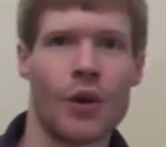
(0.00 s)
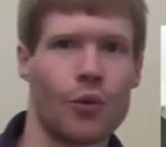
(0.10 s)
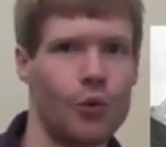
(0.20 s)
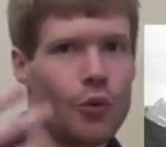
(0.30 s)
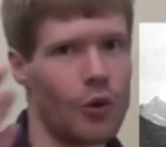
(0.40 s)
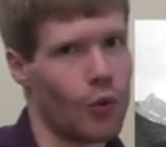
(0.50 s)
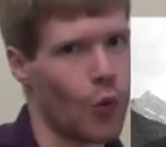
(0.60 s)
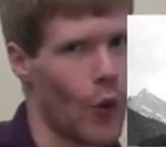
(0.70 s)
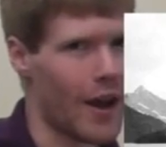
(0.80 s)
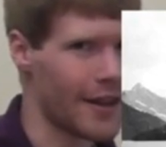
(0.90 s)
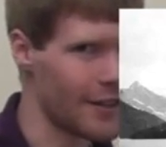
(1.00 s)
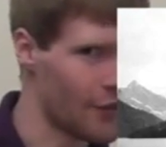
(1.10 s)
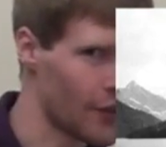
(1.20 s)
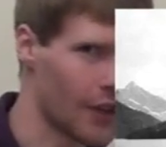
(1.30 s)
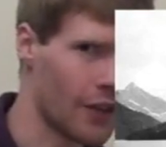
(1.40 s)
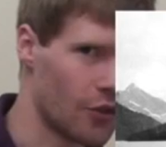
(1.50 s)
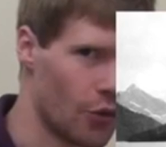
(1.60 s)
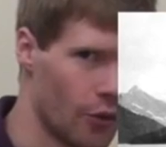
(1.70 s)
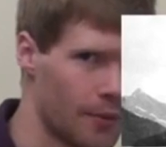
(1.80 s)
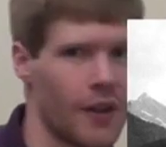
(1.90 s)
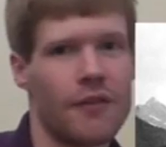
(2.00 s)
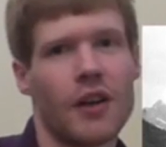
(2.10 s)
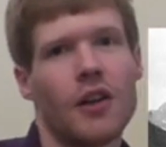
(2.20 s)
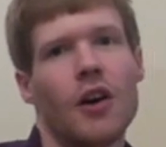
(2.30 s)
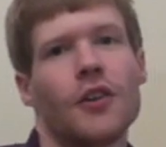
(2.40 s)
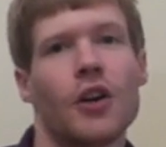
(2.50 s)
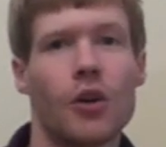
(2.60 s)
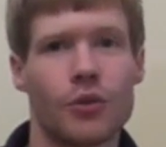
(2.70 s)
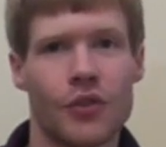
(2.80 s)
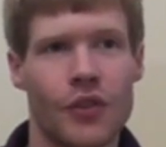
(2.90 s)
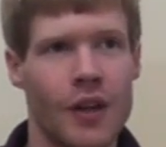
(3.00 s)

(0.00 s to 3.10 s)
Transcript: who were way different than groups living along the coast.